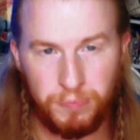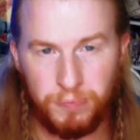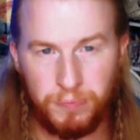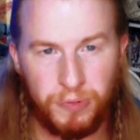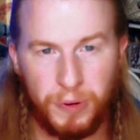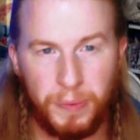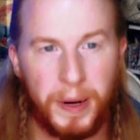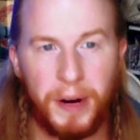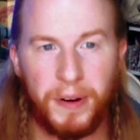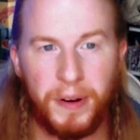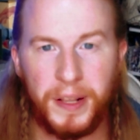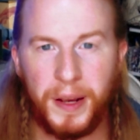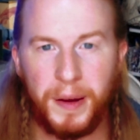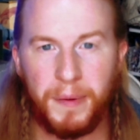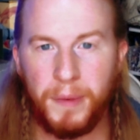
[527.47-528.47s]
premiering
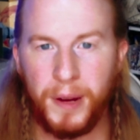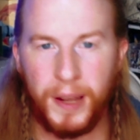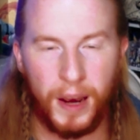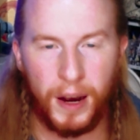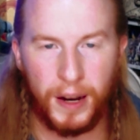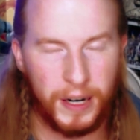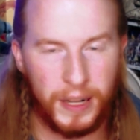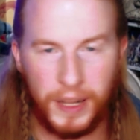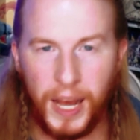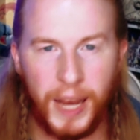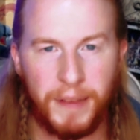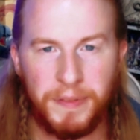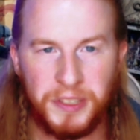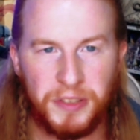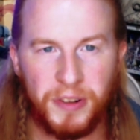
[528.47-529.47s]
them on a
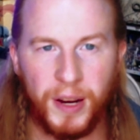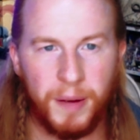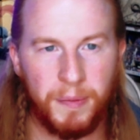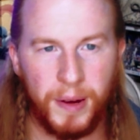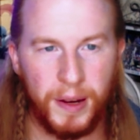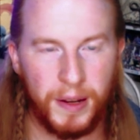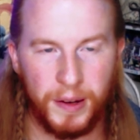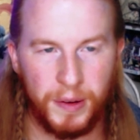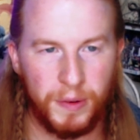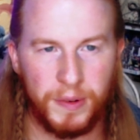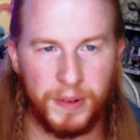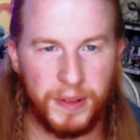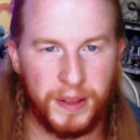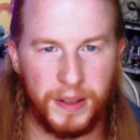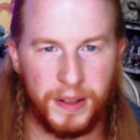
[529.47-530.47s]
live stream,
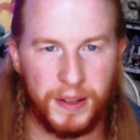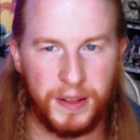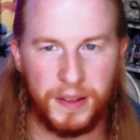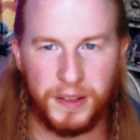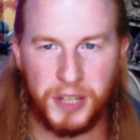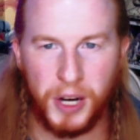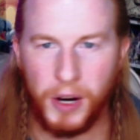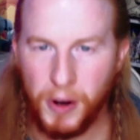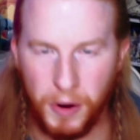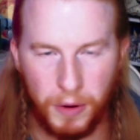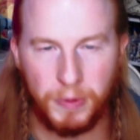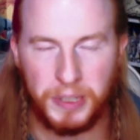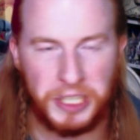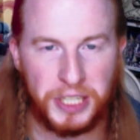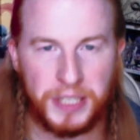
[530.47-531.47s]
Toho
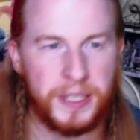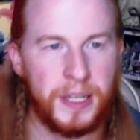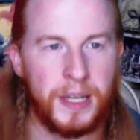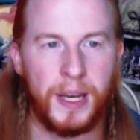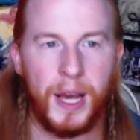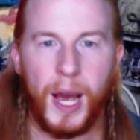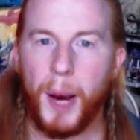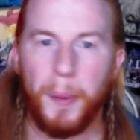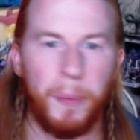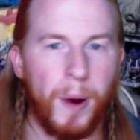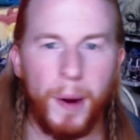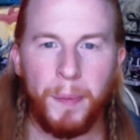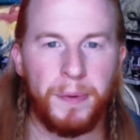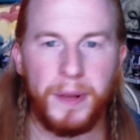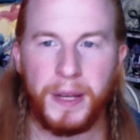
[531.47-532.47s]
would just
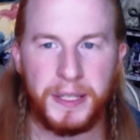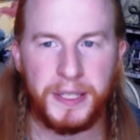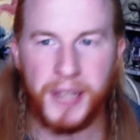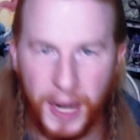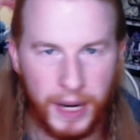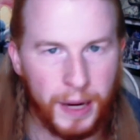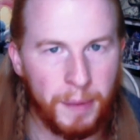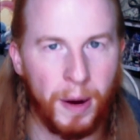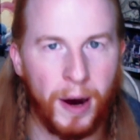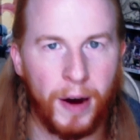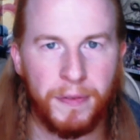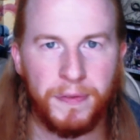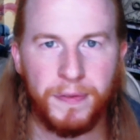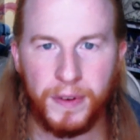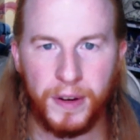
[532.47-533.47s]
abruptly take them
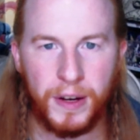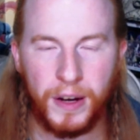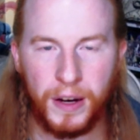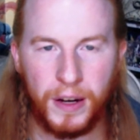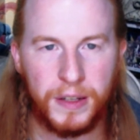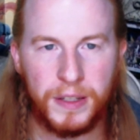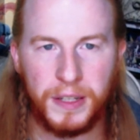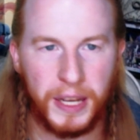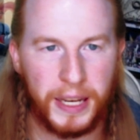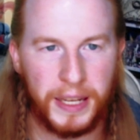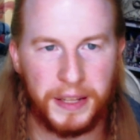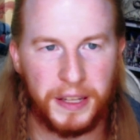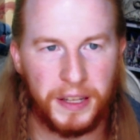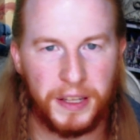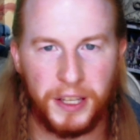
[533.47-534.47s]
off
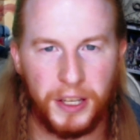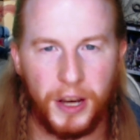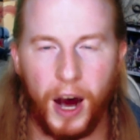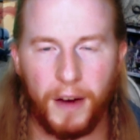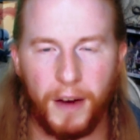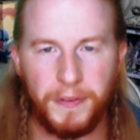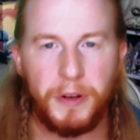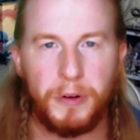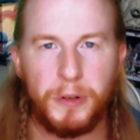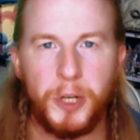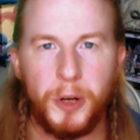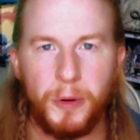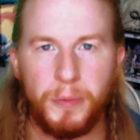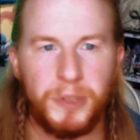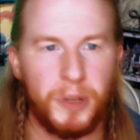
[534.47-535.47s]
off
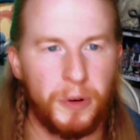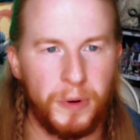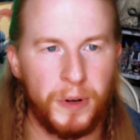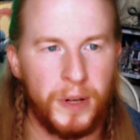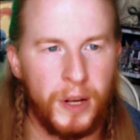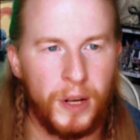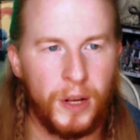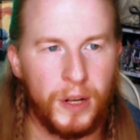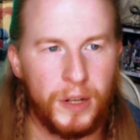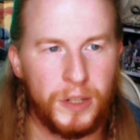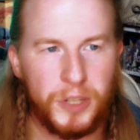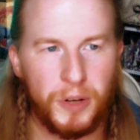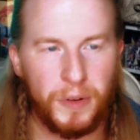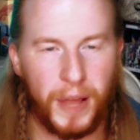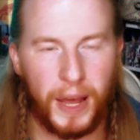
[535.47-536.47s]
YouTube,
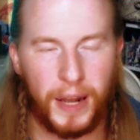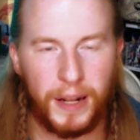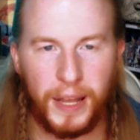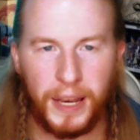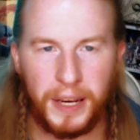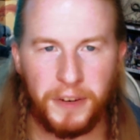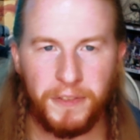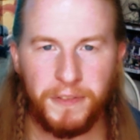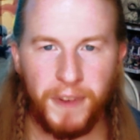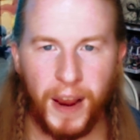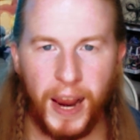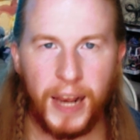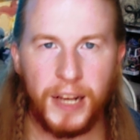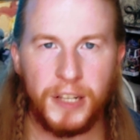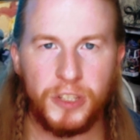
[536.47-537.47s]
so that like
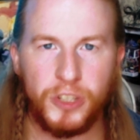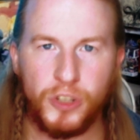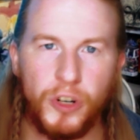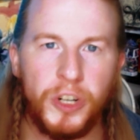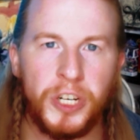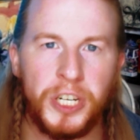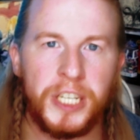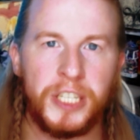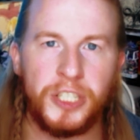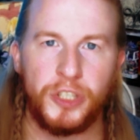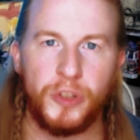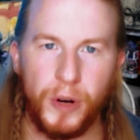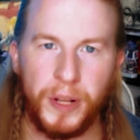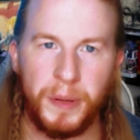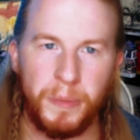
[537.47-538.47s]
fans couldn't
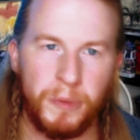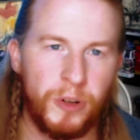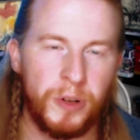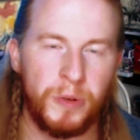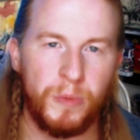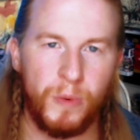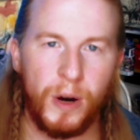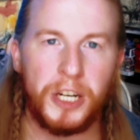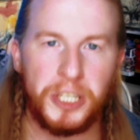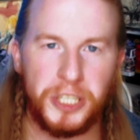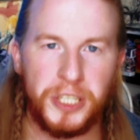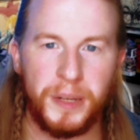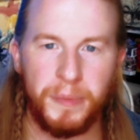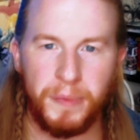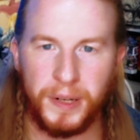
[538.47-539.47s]
enjoy them, couldn't watch
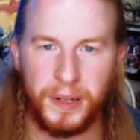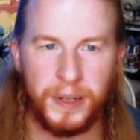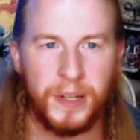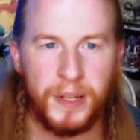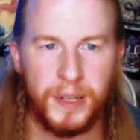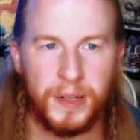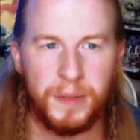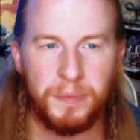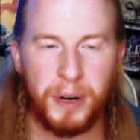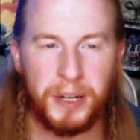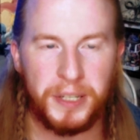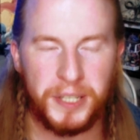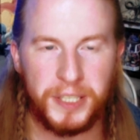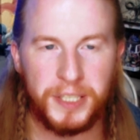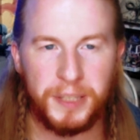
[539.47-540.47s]
them and
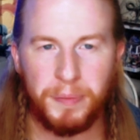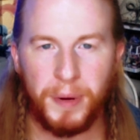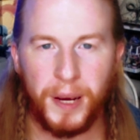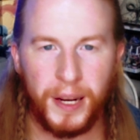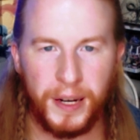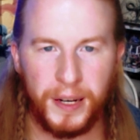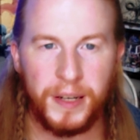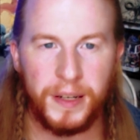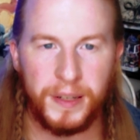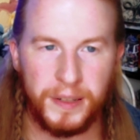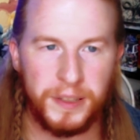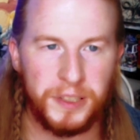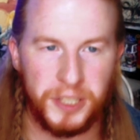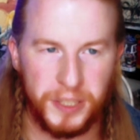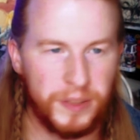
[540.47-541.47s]
participate in
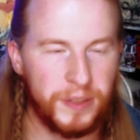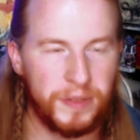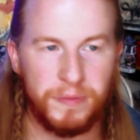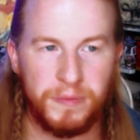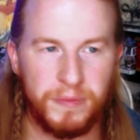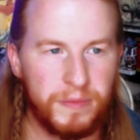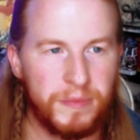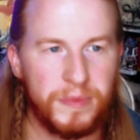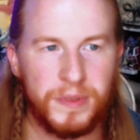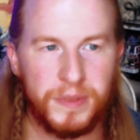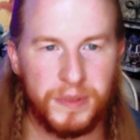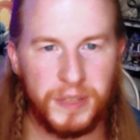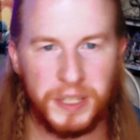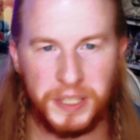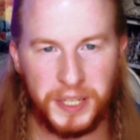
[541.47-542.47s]
just
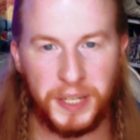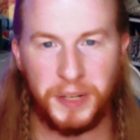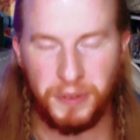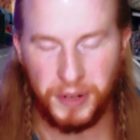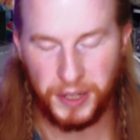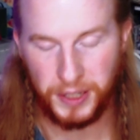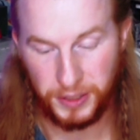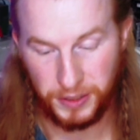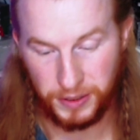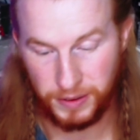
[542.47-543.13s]
continuing